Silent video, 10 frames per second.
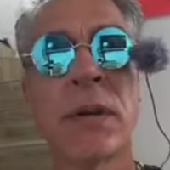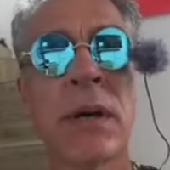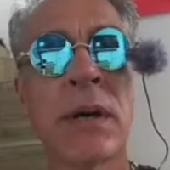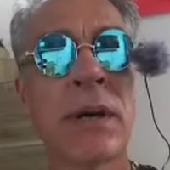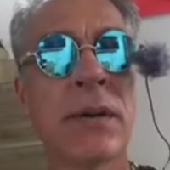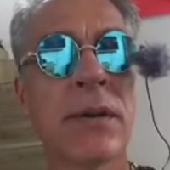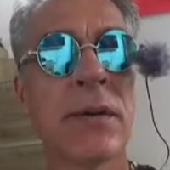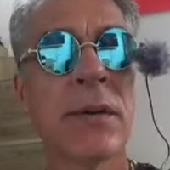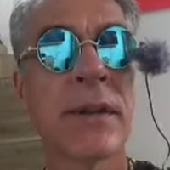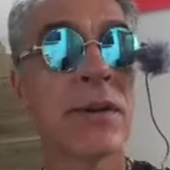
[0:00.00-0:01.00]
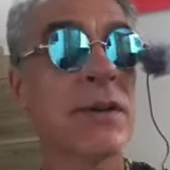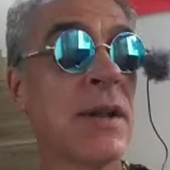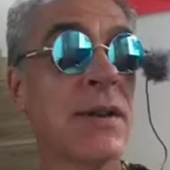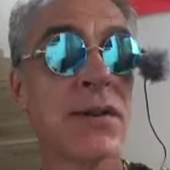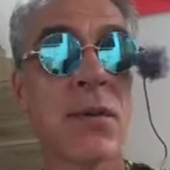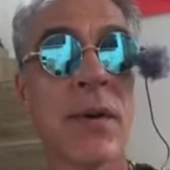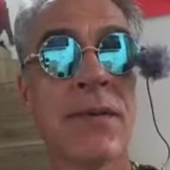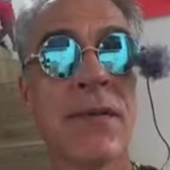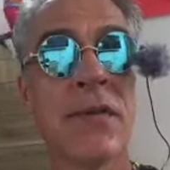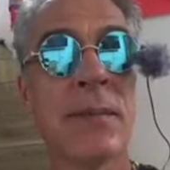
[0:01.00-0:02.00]
And there's quite
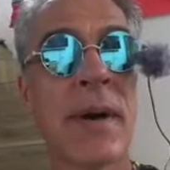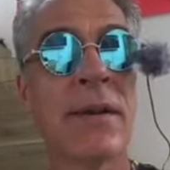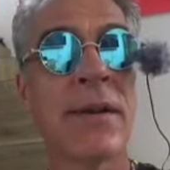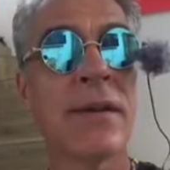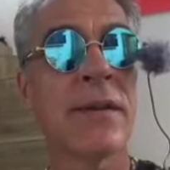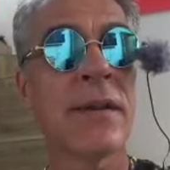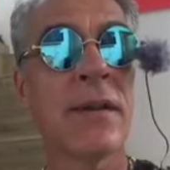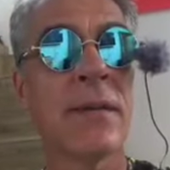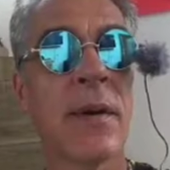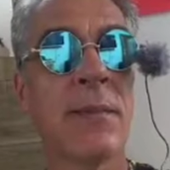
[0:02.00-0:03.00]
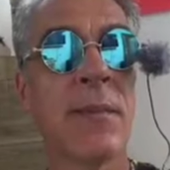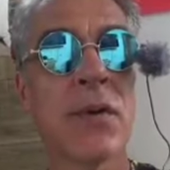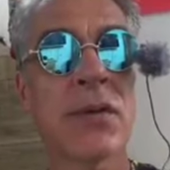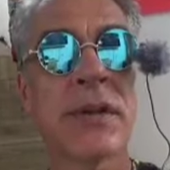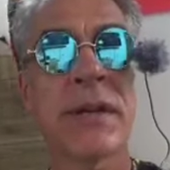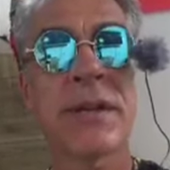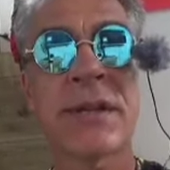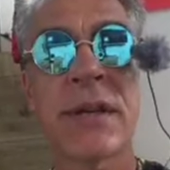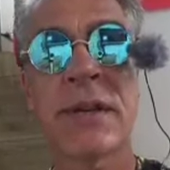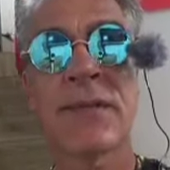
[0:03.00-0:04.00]
a few of them out here. Mostly
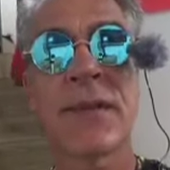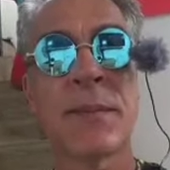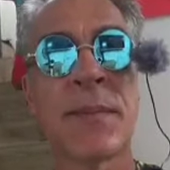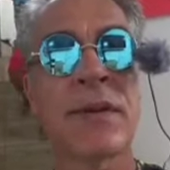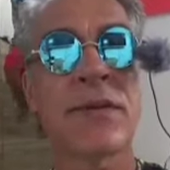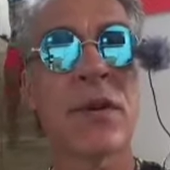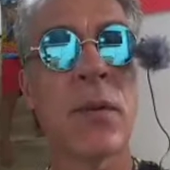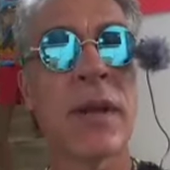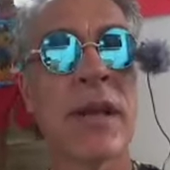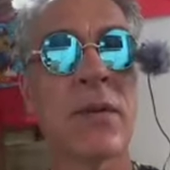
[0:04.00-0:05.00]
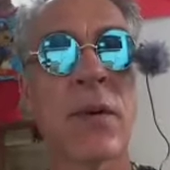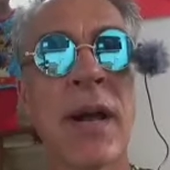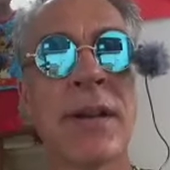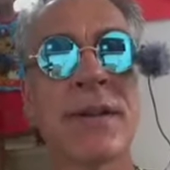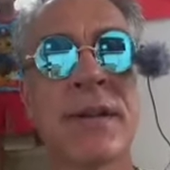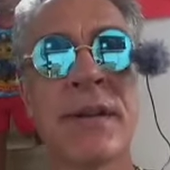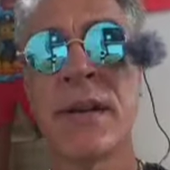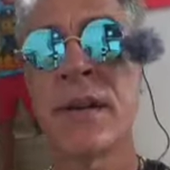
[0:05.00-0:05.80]
it's Filipinos on weekend rides.